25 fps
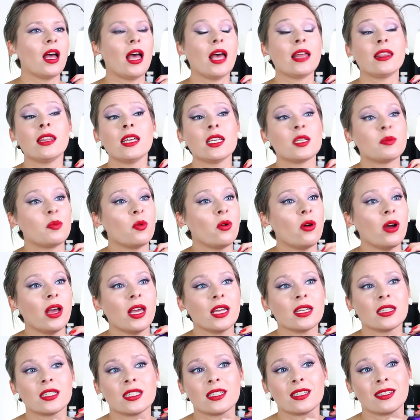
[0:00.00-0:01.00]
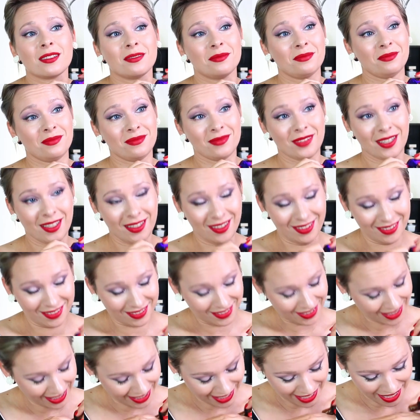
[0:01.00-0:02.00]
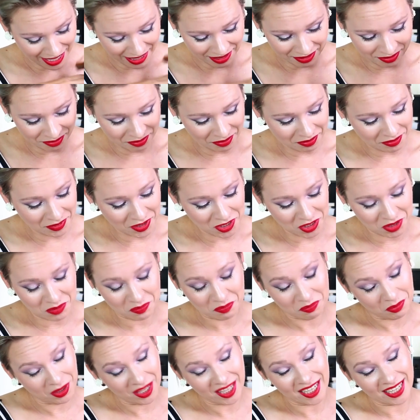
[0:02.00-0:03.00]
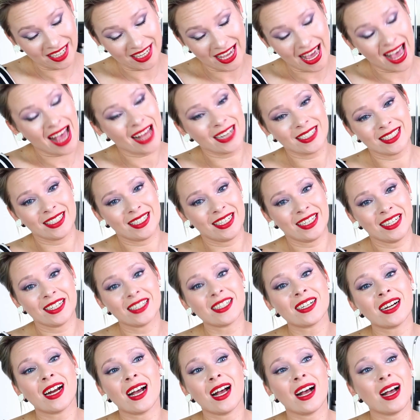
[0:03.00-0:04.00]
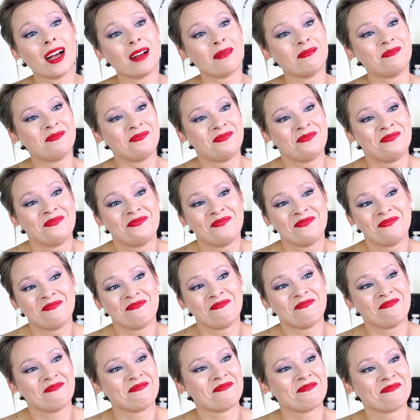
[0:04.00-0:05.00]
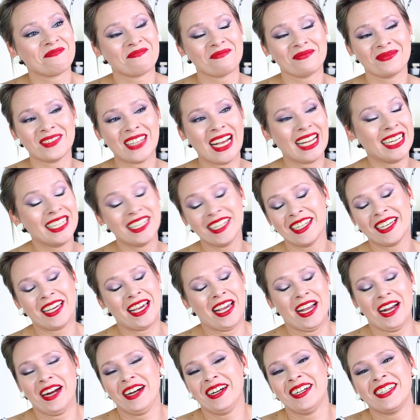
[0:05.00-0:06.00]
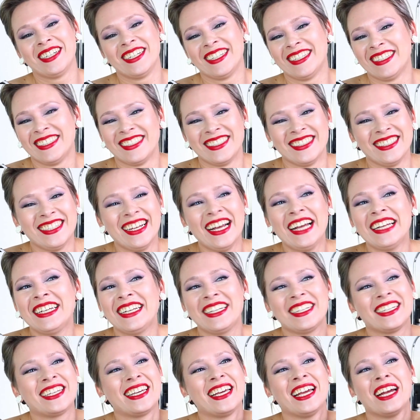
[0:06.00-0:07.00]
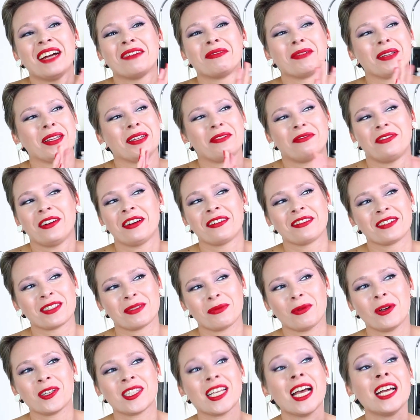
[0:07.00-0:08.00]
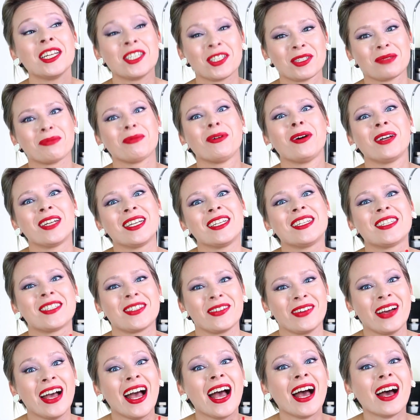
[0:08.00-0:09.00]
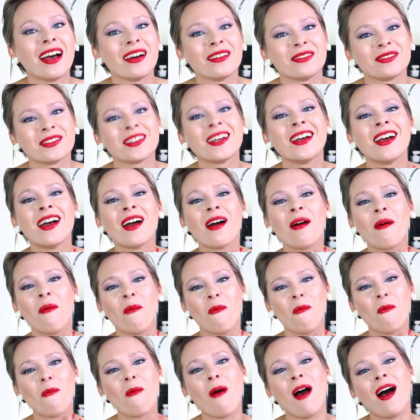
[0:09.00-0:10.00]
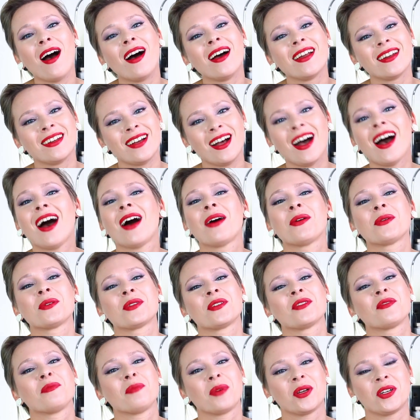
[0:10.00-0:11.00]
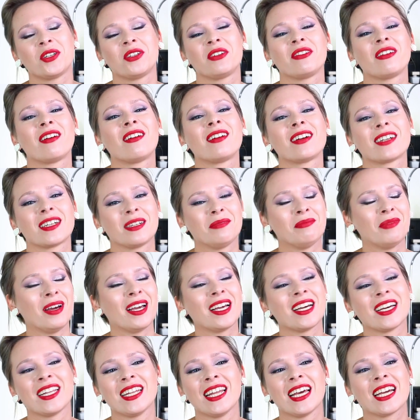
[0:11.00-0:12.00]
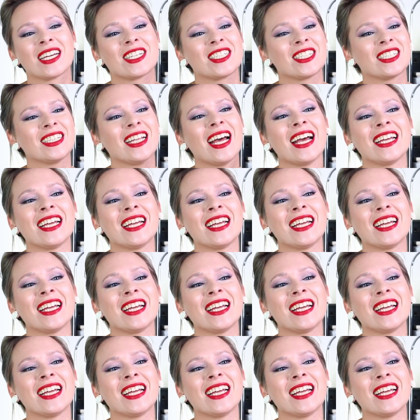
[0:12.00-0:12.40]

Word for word: At this point, again, just being candid here, I didn't care. I didn't care what the fragrance was. I just wanted to have one House of Matriarch in my collection.